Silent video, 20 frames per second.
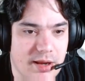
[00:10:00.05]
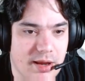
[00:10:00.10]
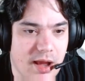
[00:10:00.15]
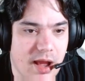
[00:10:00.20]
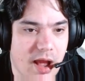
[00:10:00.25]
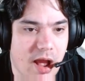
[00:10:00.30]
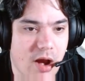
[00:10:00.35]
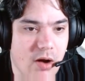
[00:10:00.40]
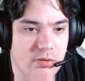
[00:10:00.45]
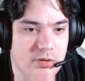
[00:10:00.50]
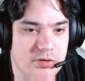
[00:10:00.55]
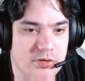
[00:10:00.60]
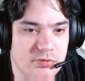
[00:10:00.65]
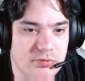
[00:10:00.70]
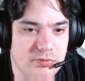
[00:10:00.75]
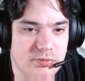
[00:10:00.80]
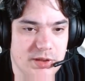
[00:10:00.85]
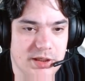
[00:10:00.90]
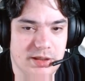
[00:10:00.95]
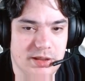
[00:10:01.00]
how do
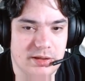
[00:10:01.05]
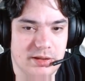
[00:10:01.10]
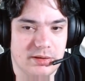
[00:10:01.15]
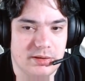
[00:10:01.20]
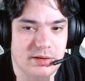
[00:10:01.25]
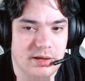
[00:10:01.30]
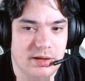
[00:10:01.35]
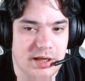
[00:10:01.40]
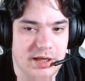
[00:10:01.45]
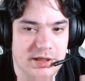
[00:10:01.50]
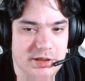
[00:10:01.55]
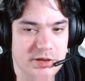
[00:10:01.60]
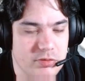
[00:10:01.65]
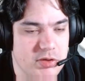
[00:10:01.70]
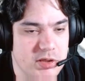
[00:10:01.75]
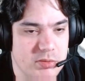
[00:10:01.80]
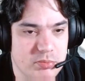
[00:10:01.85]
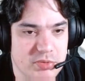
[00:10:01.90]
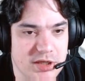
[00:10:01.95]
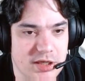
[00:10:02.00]
we In
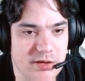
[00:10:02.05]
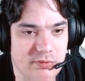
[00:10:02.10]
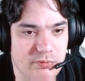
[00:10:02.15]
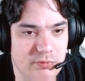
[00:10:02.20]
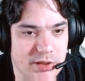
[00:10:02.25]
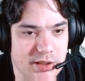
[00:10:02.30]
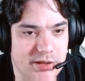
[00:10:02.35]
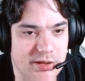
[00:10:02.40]
UDP, we